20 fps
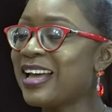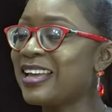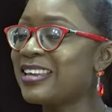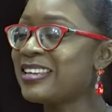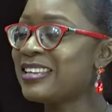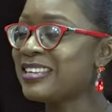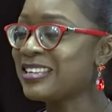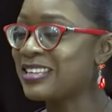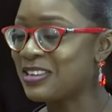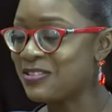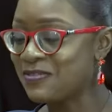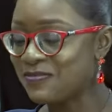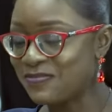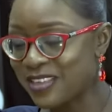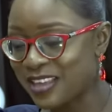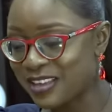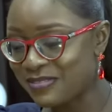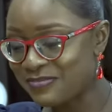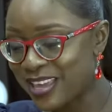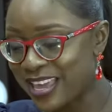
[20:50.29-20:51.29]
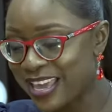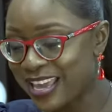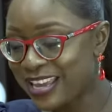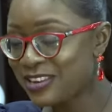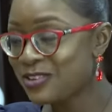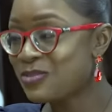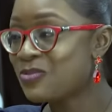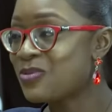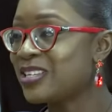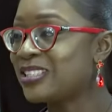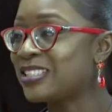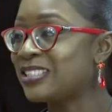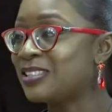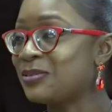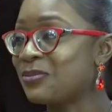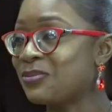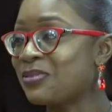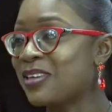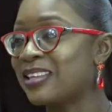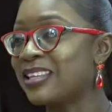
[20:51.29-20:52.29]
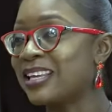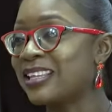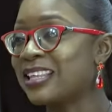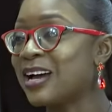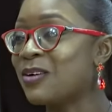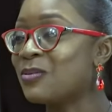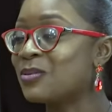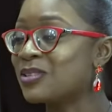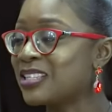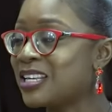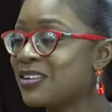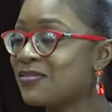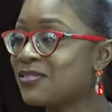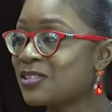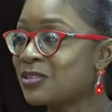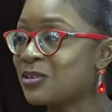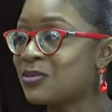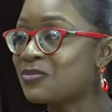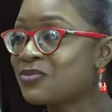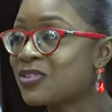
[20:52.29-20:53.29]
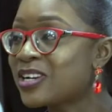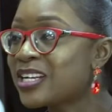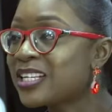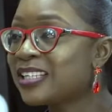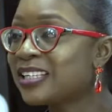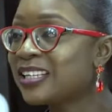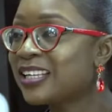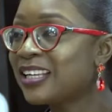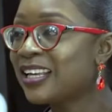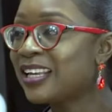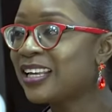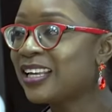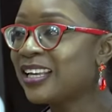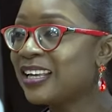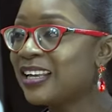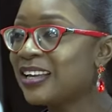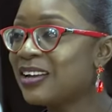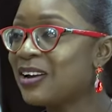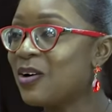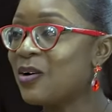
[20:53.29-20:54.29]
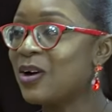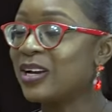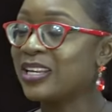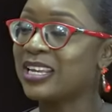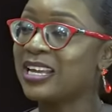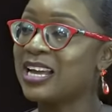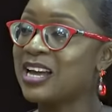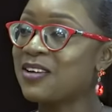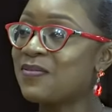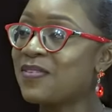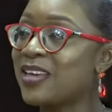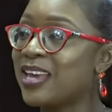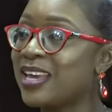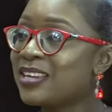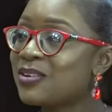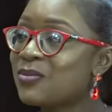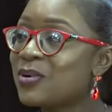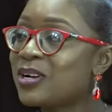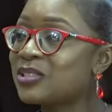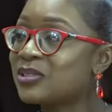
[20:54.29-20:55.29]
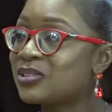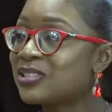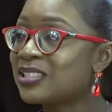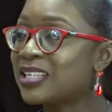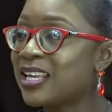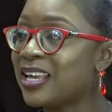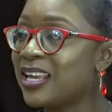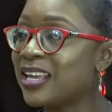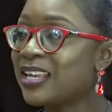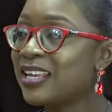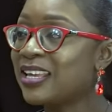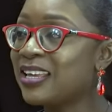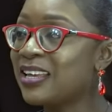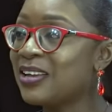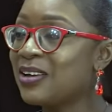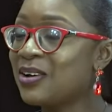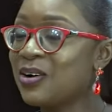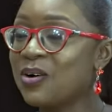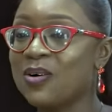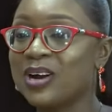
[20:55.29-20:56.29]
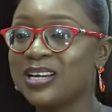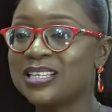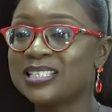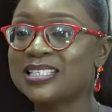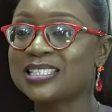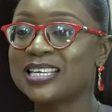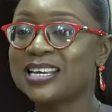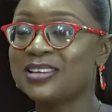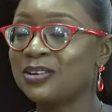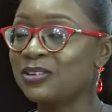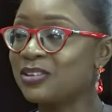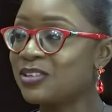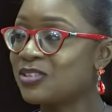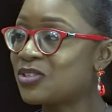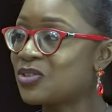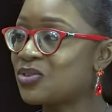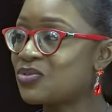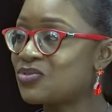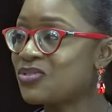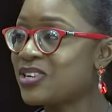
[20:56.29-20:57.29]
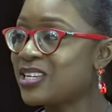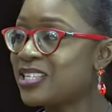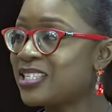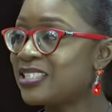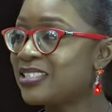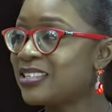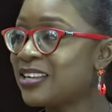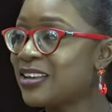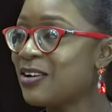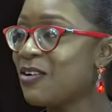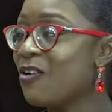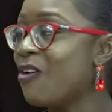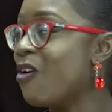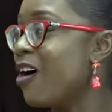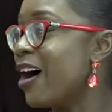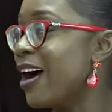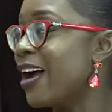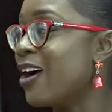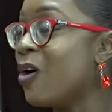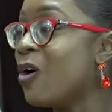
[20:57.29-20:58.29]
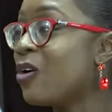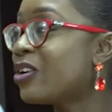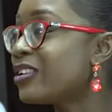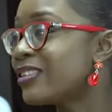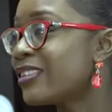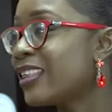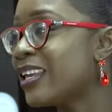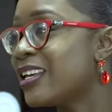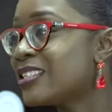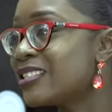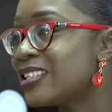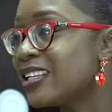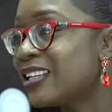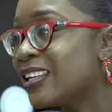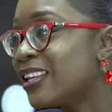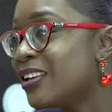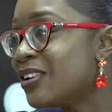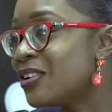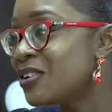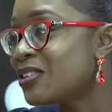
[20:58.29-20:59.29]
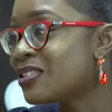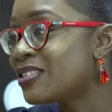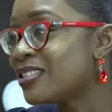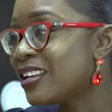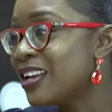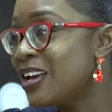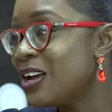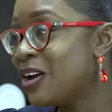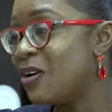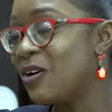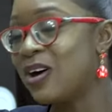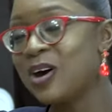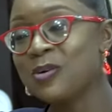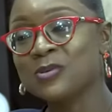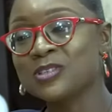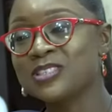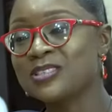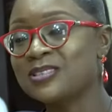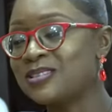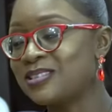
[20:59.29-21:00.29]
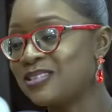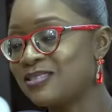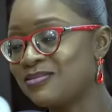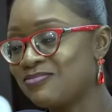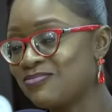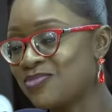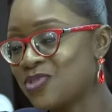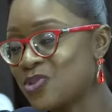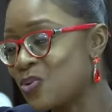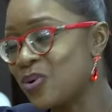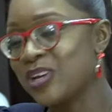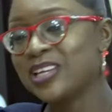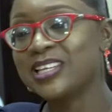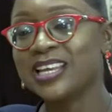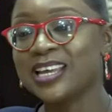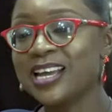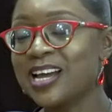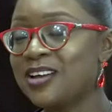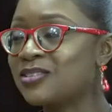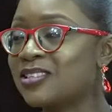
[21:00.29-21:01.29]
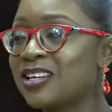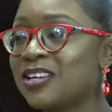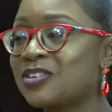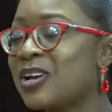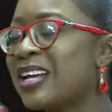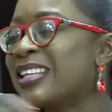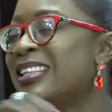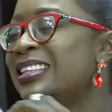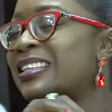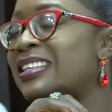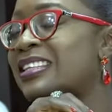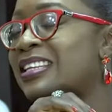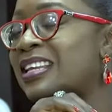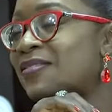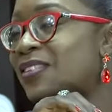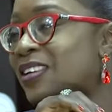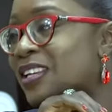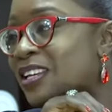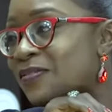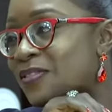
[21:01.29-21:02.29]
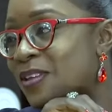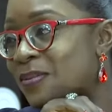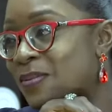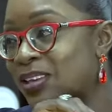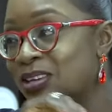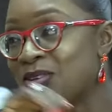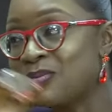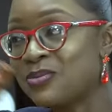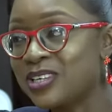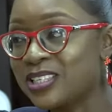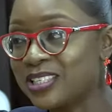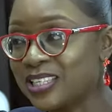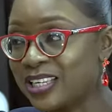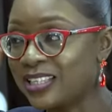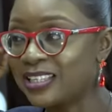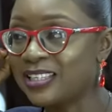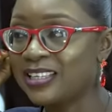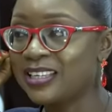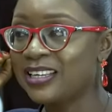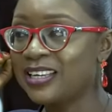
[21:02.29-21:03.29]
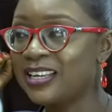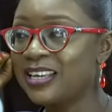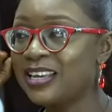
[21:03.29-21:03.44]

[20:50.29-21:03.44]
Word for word: I didn't give them any reason to think that I was ever suffering, right, or I didn't have anywhere to stay, right, or I stayed on the streets, or I hawked things in Lagos, or I was doing a house catch. I'd never give them any reason. Right.